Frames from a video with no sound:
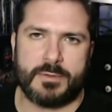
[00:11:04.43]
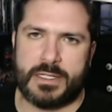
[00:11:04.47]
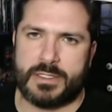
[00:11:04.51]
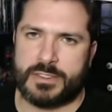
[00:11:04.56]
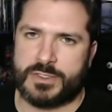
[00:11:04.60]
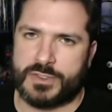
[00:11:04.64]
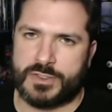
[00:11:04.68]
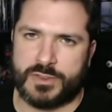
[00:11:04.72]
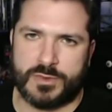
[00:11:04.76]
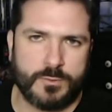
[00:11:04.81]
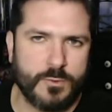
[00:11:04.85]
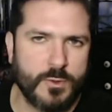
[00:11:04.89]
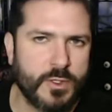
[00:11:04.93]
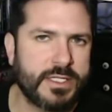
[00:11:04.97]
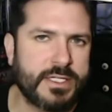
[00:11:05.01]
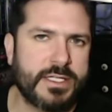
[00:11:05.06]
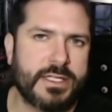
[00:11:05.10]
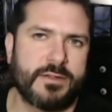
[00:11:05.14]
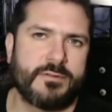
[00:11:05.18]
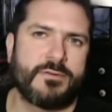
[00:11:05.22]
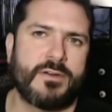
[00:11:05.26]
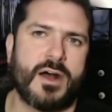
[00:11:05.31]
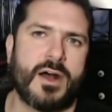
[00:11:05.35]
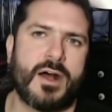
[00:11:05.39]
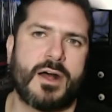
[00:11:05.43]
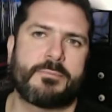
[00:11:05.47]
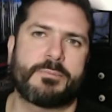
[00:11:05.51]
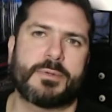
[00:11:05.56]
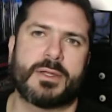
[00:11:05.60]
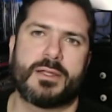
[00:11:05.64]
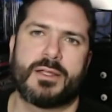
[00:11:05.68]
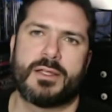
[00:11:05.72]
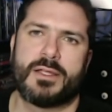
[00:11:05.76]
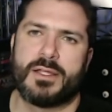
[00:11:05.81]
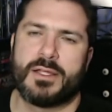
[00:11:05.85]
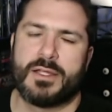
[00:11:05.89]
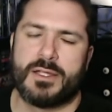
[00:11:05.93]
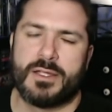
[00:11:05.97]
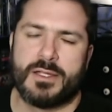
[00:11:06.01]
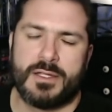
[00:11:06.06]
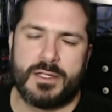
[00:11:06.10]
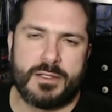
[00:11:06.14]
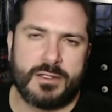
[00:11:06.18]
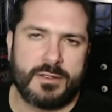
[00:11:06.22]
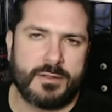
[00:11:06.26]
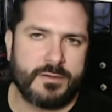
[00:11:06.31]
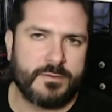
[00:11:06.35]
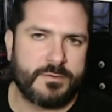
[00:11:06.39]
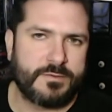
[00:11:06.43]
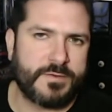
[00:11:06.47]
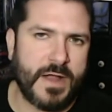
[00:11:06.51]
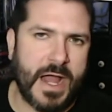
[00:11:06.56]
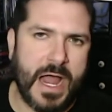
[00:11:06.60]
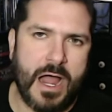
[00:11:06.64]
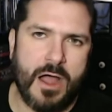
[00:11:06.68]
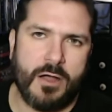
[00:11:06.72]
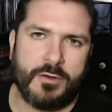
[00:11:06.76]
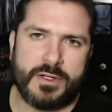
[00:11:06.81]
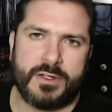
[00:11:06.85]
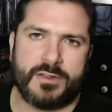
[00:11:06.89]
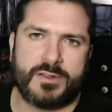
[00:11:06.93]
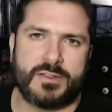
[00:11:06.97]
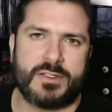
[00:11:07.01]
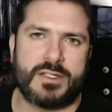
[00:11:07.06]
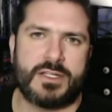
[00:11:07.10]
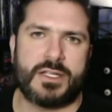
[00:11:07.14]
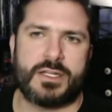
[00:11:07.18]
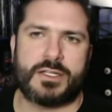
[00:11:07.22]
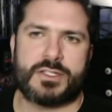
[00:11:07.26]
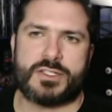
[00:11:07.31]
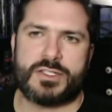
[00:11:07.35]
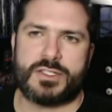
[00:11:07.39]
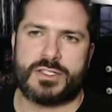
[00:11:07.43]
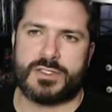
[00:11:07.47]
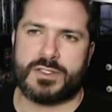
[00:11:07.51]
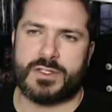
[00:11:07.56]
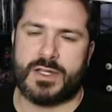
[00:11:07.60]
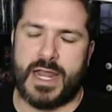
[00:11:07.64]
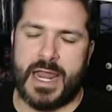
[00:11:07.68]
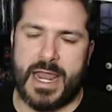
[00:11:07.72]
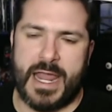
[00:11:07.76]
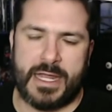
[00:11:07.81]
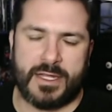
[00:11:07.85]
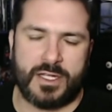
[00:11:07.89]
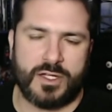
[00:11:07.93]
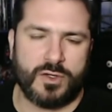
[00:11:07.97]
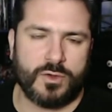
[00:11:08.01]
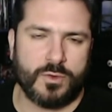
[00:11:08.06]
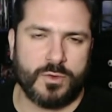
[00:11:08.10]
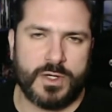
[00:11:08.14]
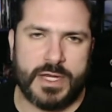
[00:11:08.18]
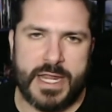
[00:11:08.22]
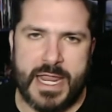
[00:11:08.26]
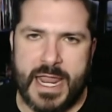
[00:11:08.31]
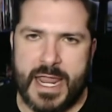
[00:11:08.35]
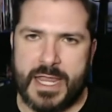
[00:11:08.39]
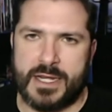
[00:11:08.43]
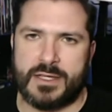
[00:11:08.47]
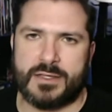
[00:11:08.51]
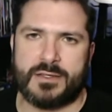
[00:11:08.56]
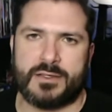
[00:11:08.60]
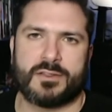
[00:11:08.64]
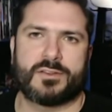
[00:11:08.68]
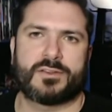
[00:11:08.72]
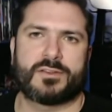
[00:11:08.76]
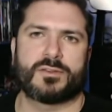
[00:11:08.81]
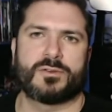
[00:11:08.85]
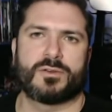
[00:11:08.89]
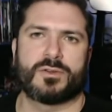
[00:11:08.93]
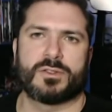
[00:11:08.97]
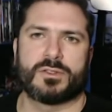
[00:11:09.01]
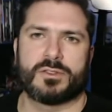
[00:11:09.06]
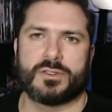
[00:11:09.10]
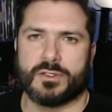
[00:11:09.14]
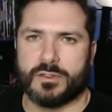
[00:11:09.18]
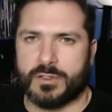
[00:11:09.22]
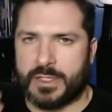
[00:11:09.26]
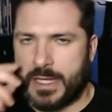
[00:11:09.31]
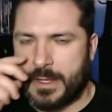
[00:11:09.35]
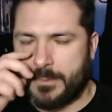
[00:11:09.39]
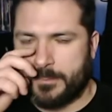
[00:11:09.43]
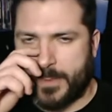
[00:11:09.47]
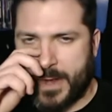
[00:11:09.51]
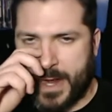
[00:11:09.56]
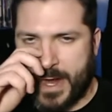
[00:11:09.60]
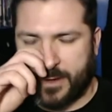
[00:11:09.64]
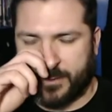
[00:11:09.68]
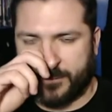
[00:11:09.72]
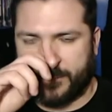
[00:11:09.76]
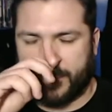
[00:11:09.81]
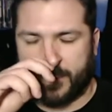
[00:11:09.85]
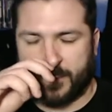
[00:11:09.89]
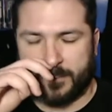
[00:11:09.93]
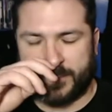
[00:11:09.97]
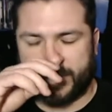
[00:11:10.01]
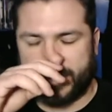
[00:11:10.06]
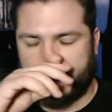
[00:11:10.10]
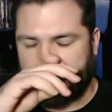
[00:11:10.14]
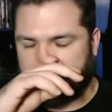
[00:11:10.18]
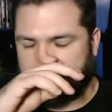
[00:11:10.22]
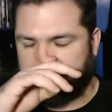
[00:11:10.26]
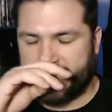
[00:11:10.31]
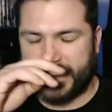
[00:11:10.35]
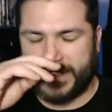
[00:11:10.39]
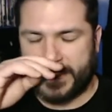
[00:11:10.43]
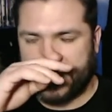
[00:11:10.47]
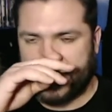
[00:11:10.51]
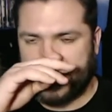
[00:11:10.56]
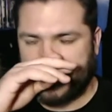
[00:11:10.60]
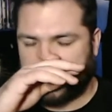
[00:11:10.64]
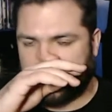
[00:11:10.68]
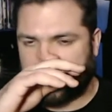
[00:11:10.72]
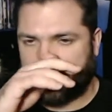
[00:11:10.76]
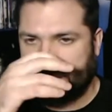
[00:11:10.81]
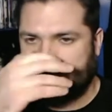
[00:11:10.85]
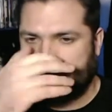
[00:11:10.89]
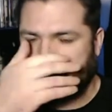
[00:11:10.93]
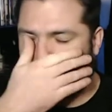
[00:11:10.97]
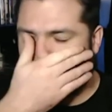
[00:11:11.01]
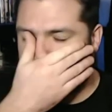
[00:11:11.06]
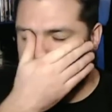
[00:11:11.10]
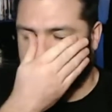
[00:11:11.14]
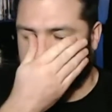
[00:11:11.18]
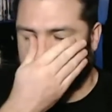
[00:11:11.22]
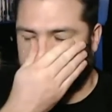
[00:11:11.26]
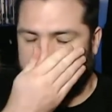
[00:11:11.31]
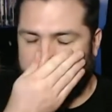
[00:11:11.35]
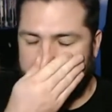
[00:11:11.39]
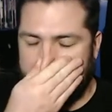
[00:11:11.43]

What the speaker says: He just wouldn't give up, found his niche, and created this sort of little empire for himself in the 70s.